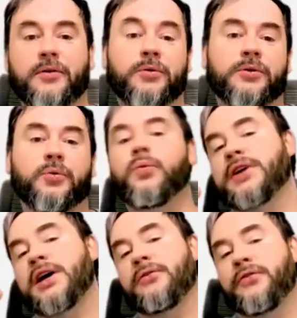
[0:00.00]
or
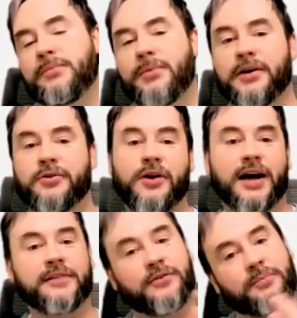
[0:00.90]
what kind of feedback you
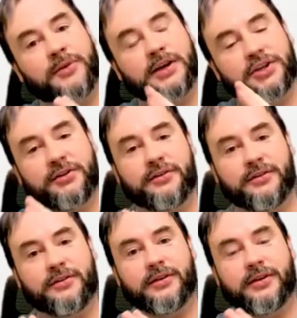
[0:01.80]
got from the actual